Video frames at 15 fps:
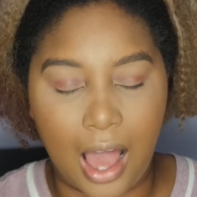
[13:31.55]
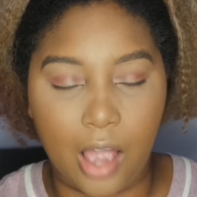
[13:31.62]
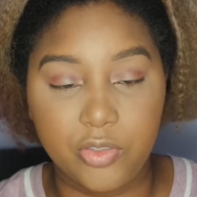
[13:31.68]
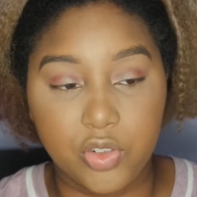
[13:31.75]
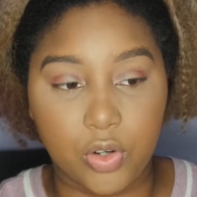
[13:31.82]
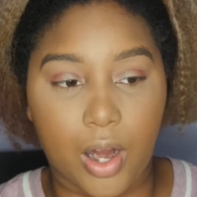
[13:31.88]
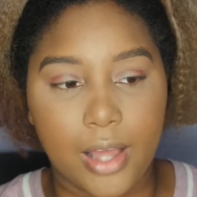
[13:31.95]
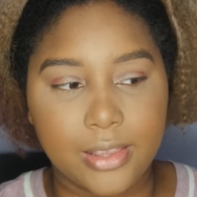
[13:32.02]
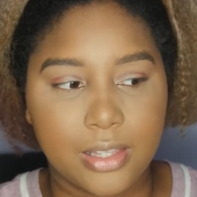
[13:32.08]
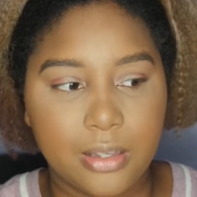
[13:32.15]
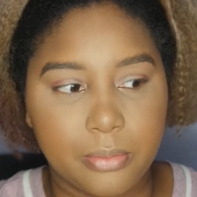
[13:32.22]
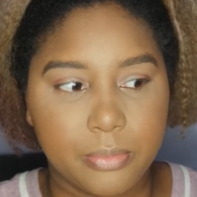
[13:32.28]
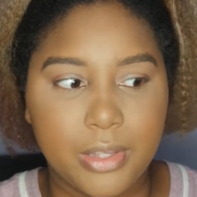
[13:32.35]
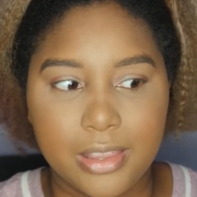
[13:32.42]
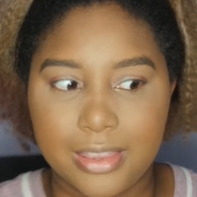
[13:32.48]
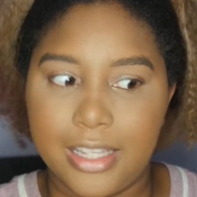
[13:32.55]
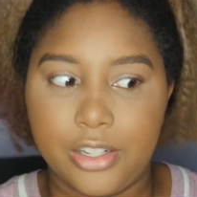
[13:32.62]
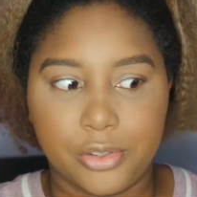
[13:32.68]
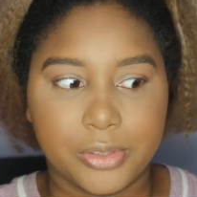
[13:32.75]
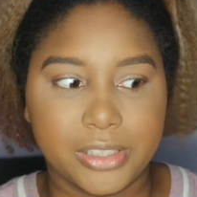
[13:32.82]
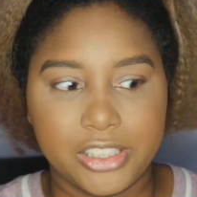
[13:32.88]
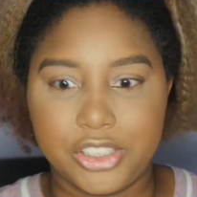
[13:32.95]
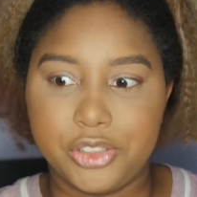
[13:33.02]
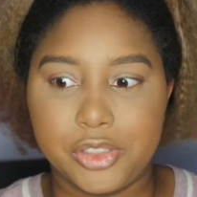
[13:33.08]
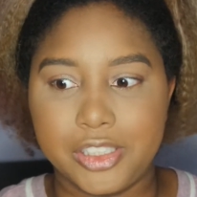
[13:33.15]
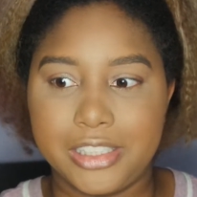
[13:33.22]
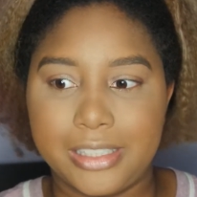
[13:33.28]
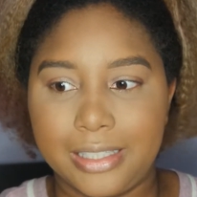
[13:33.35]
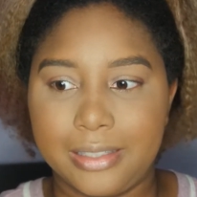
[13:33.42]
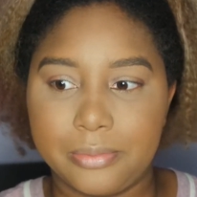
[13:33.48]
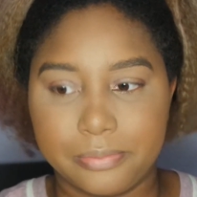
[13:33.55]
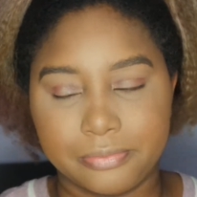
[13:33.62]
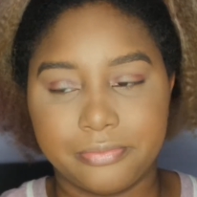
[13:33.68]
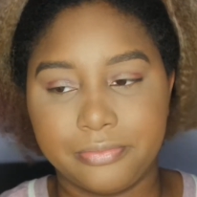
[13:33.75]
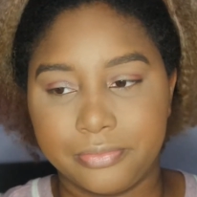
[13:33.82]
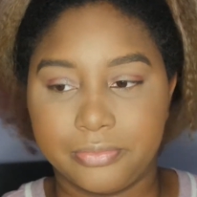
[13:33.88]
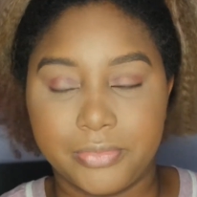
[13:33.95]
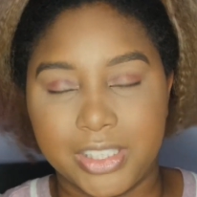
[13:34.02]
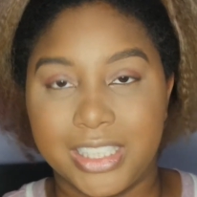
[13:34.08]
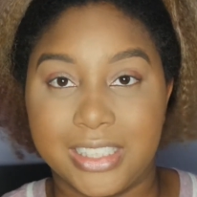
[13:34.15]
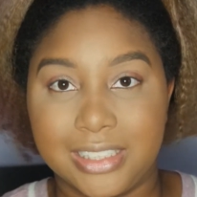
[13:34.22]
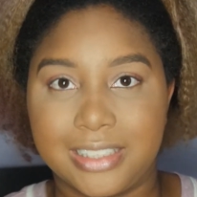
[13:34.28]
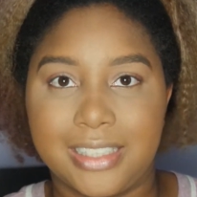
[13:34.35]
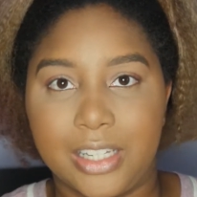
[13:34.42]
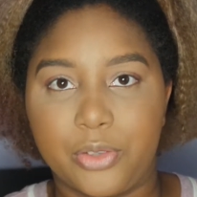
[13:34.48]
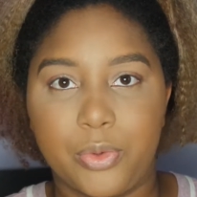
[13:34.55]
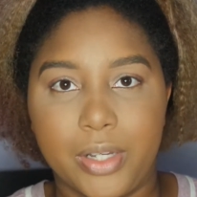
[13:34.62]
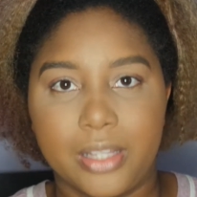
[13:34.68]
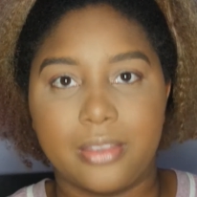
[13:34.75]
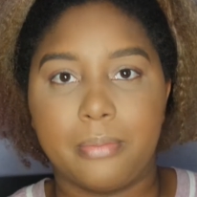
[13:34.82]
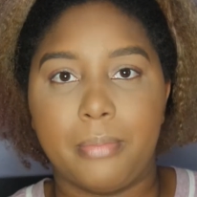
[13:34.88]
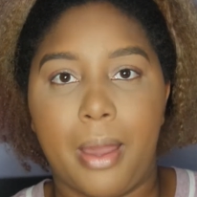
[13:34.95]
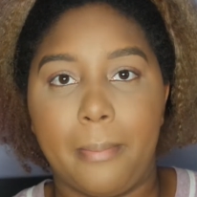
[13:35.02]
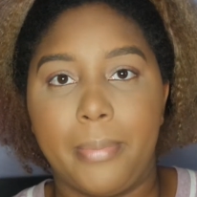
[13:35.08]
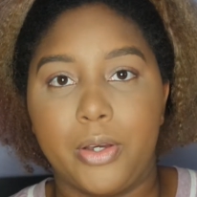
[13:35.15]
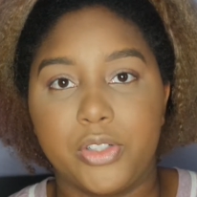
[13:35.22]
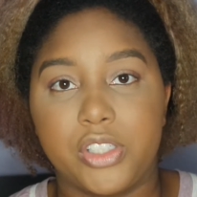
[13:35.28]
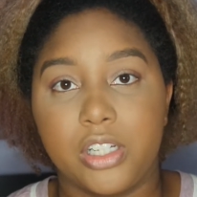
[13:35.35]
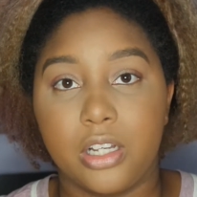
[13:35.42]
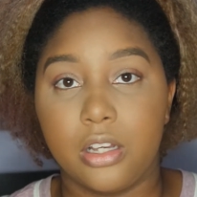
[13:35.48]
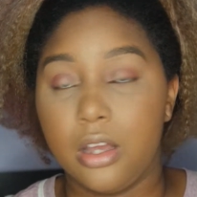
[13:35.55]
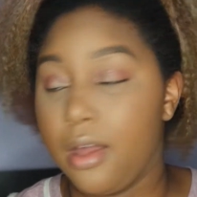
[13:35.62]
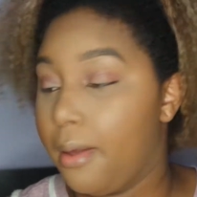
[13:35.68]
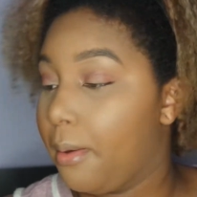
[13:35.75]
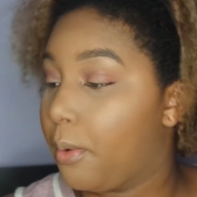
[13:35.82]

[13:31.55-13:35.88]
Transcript: I've tried them. They don't really do anything. I'm going to stick with my Boscia